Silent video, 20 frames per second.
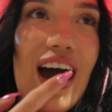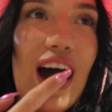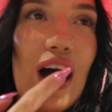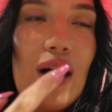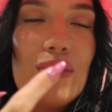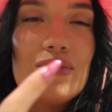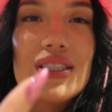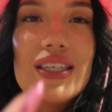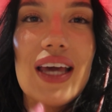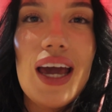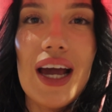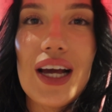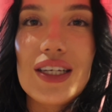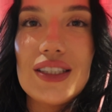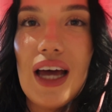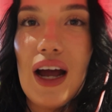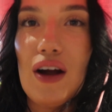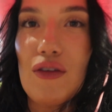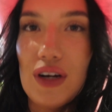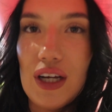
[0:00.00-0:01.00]
I'm scared because
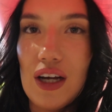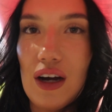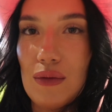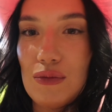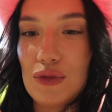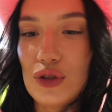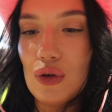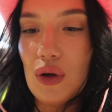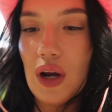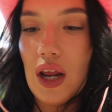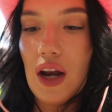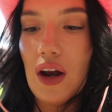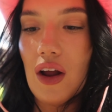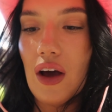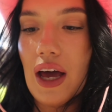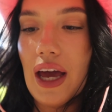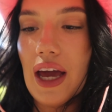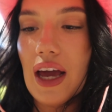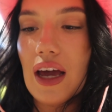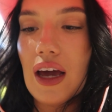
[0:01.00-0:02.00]
Harry comes on in
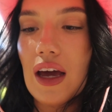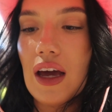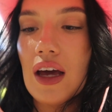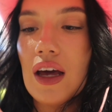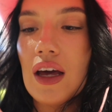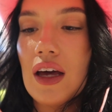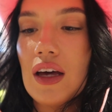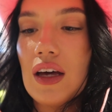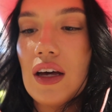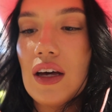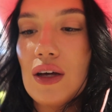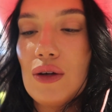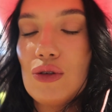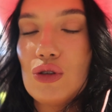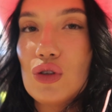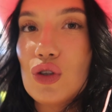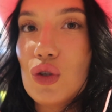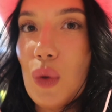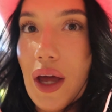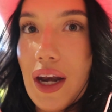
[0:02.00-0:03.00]
like
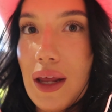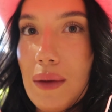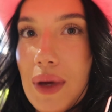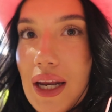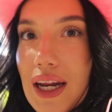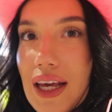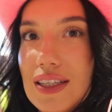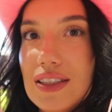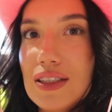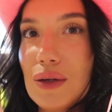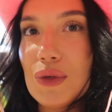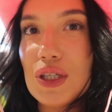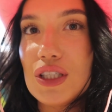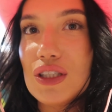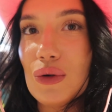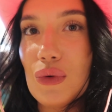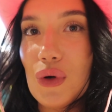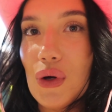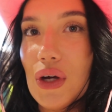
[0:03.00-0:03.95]
20 minutes and we're